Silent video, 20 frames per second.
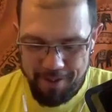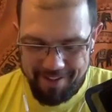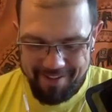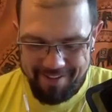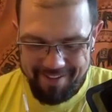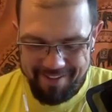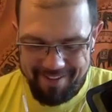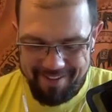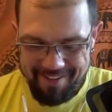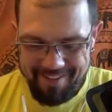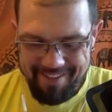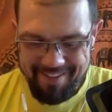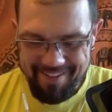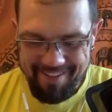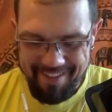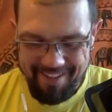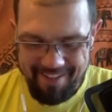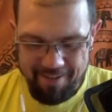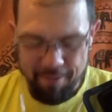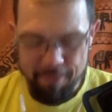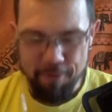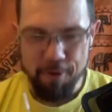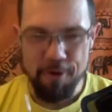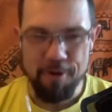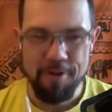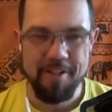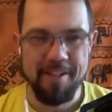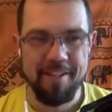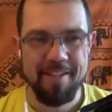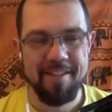so, so then of
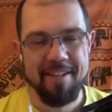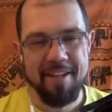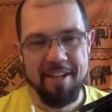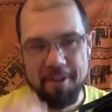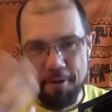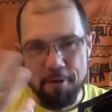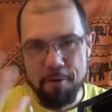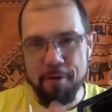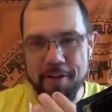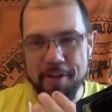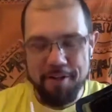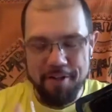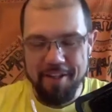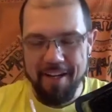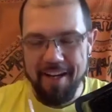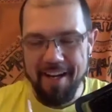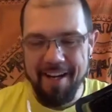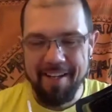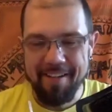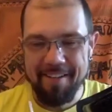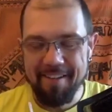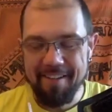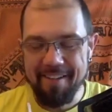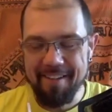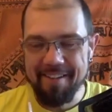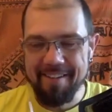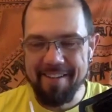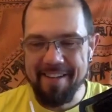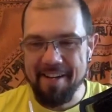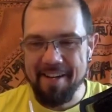course there's another question I had
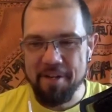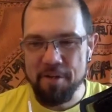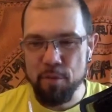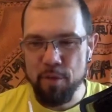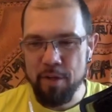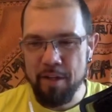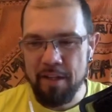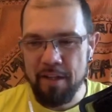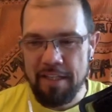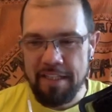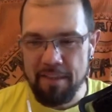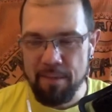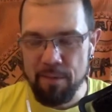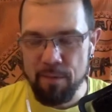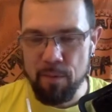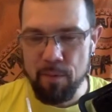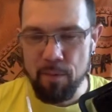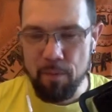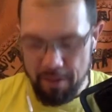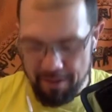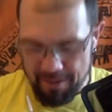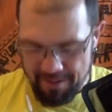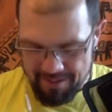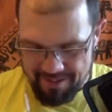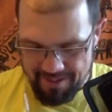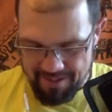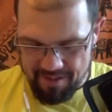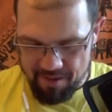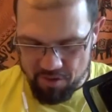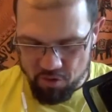there as well. Like, yeah. what is
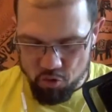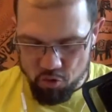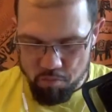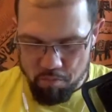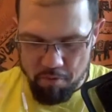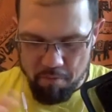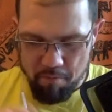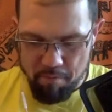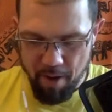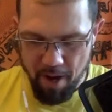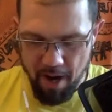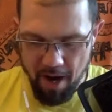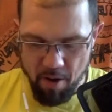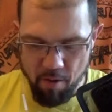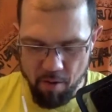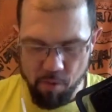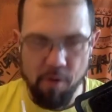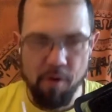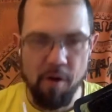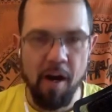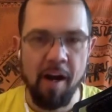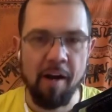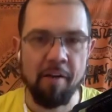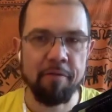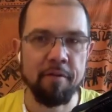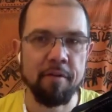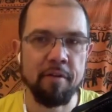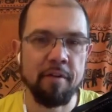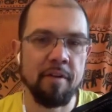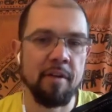the superpower
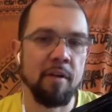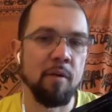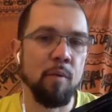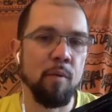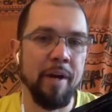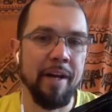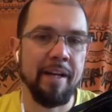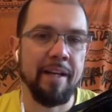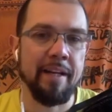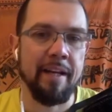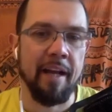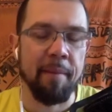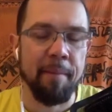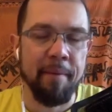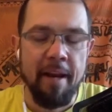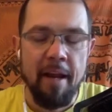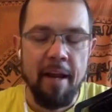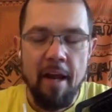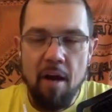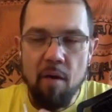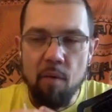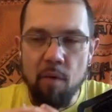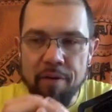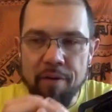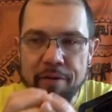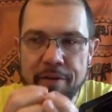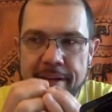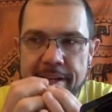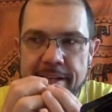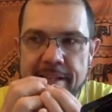after the awakening? I mean, one
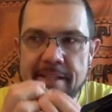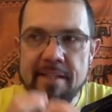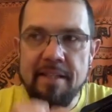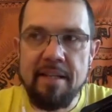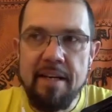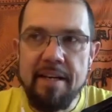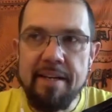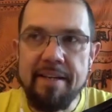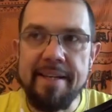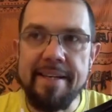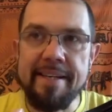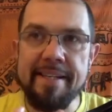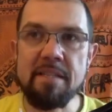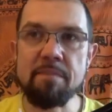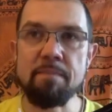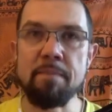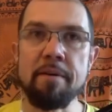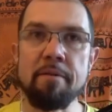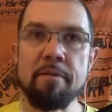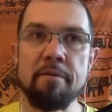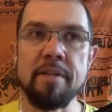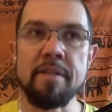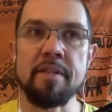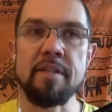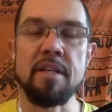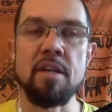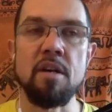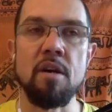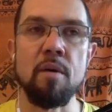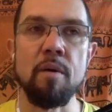thing is the experience
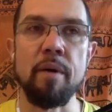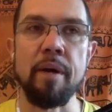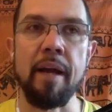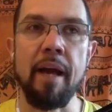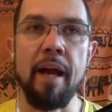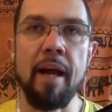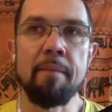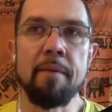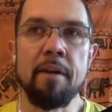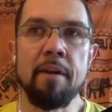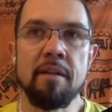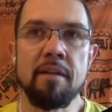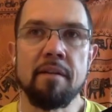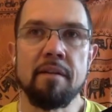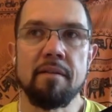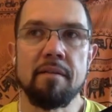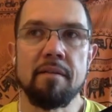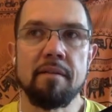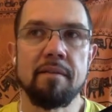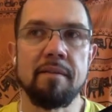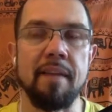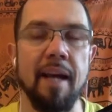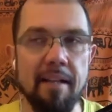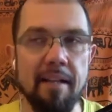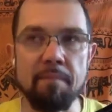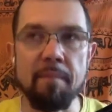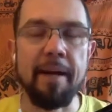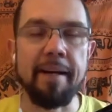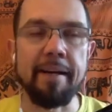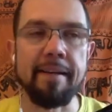and knowing I'm not that
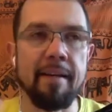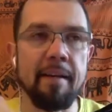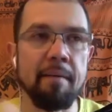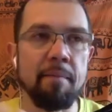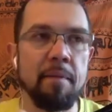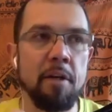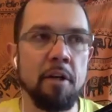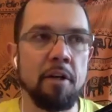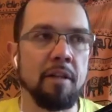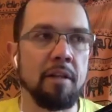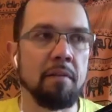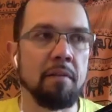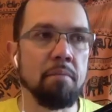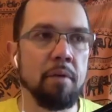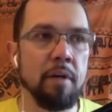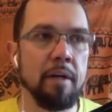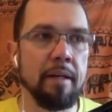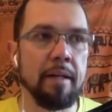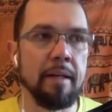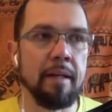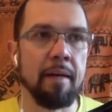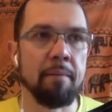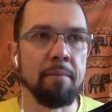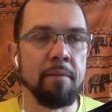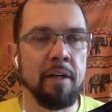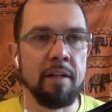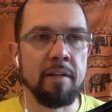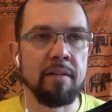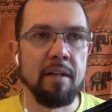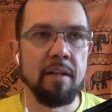mind, I'm not the body, I'm
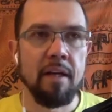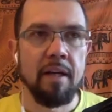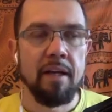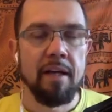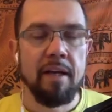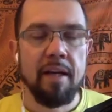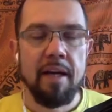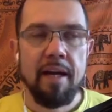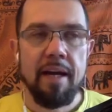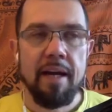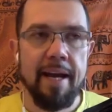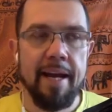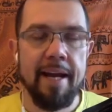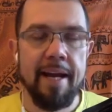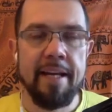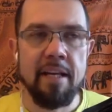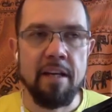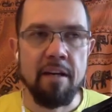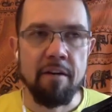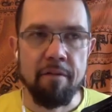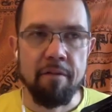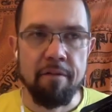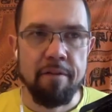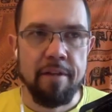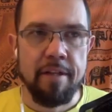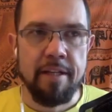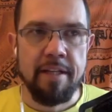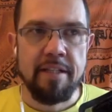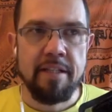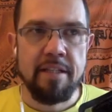not any of
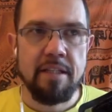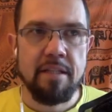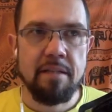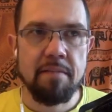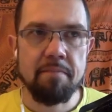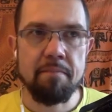this.